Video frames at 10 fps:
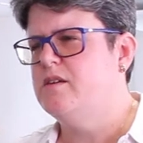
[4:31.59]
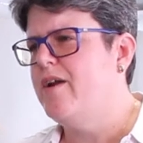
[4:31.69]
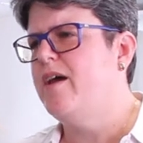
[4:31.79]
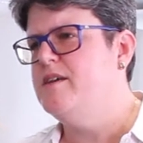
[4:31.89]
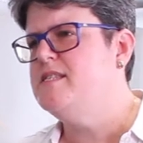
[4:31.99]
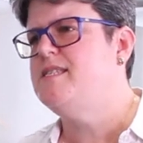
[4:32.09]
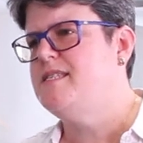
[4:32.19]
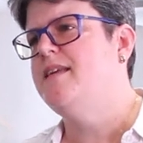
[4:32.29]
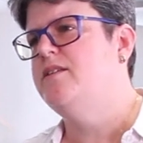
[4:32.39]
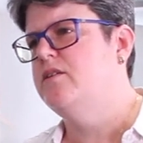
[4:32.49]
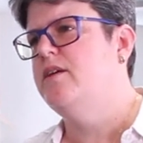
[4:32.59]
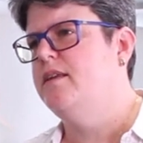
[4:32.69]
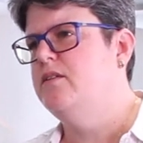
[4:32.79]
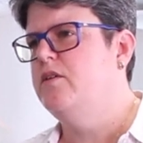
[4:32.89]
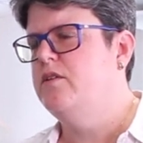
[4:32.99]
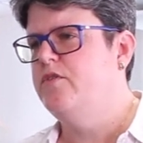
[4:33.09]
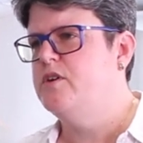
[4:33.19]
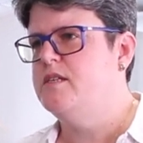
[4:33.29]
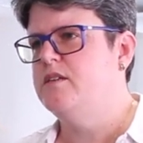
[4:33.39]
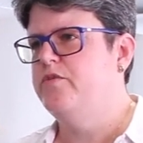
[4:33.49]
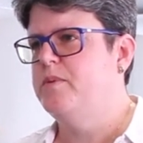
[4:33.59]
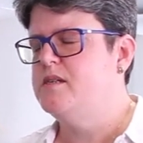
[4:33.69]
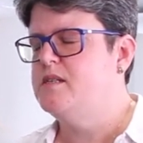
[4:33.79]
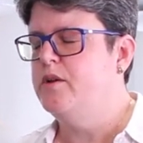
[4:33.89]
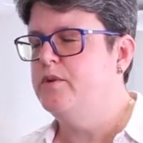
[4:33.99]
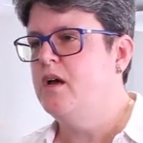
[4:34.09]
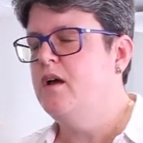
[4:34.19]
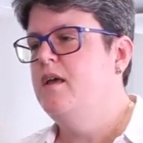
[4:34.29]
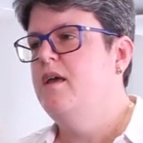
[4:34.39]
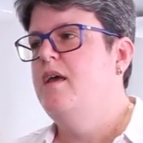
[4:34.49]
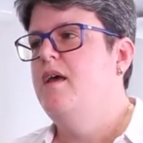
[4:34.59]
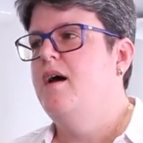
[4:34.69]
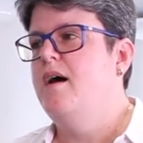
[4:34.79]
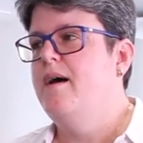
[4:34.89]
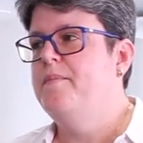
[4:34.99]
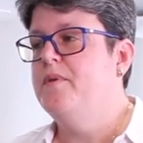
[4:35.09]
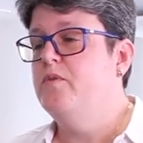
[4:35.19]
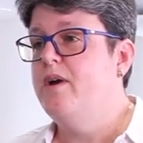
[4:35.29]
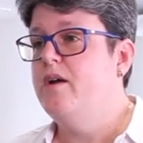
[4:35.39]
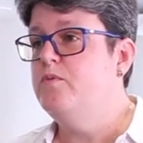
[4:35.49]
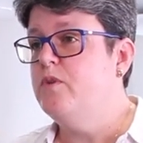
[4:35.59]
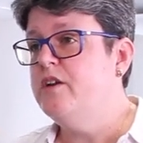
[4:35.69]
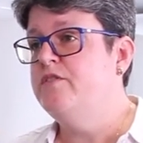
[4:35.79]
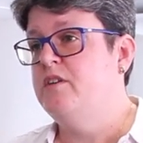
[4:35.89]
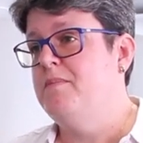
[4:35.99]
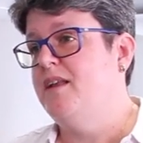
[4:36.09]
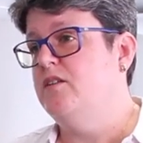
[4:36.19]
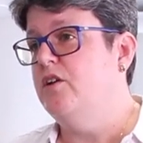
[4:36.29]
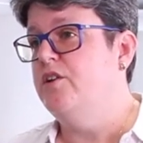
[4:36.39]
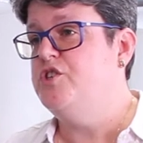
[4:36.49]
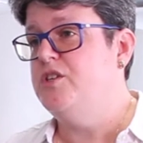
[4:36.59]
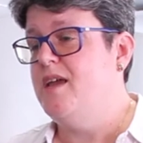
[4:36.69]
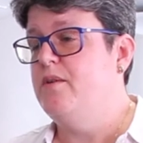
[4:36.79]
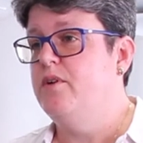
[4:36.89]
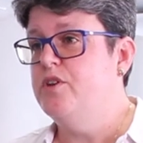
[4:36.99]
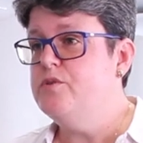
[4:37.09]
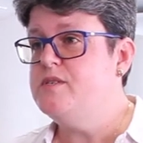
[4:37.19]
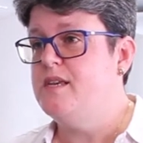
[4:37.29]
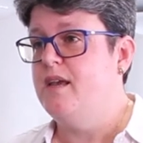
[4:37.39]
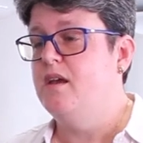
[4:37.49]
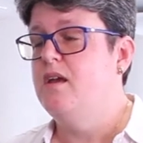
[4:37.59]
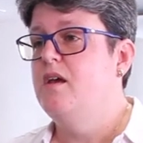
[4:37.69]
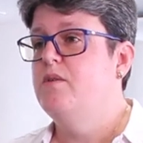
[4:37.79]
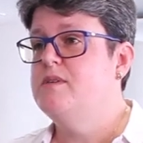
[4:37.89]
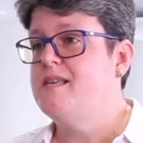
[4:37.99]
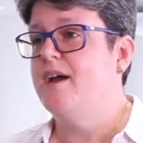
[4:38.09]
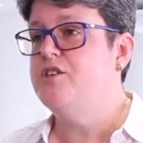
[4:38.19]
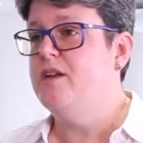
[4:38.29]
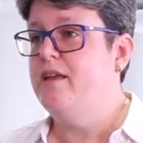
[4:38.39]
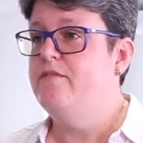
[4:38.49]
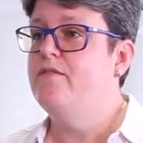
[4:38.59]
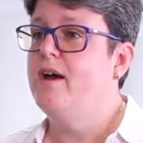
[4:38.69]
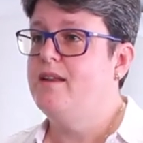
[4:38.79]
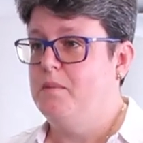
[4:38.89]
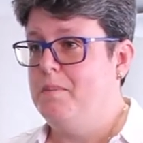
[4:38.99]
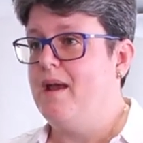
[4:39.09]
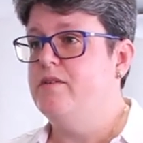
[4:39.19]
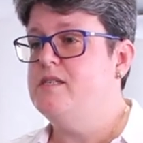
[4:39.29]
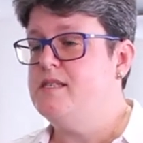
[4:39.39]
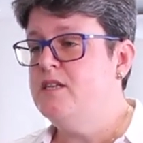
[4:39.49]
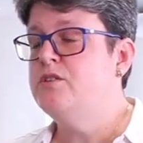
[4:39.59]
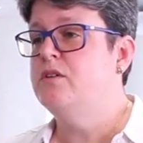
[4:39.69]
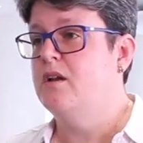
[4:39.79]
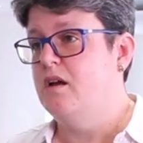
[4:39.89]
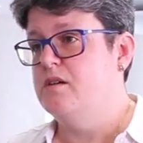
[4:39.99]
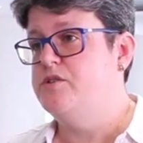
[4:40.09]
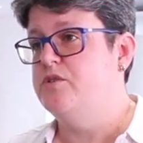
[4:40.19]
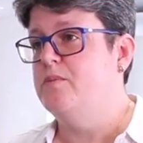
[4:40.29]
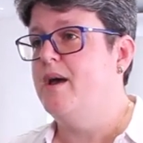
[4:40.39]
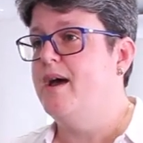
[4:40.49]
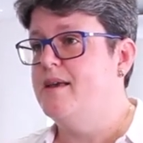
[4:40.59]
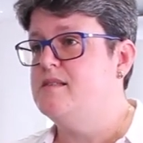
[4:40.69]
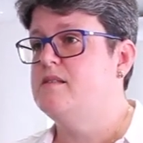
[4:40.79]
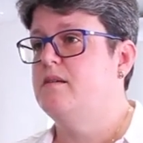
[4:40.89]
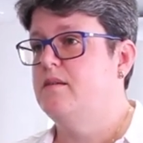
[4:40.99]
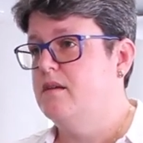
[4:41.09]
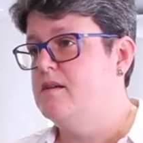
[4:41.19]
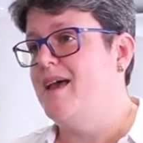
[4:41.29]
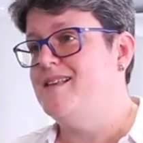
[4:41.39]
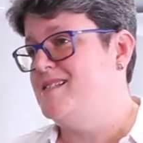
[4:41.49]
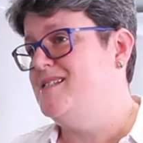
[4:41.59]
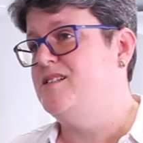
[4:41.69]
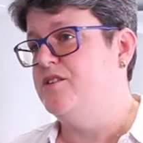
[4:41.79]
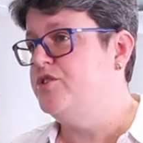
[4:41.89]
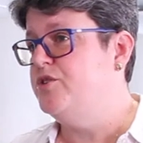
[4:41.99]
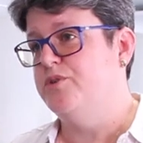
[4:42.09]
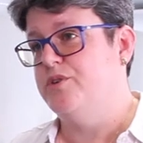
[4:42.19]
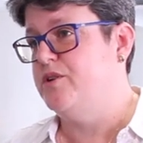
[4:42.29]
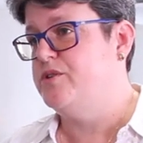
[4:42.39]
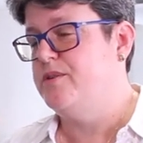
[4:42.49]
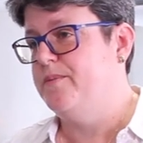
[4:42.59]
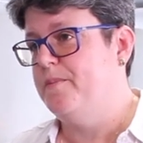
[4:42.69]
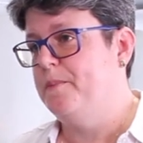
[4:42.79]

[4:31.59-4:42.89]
CREA is a center at the University of Barcelona, where one of the methodology they were using was actually inviting parents into the classroom as assistant tutors.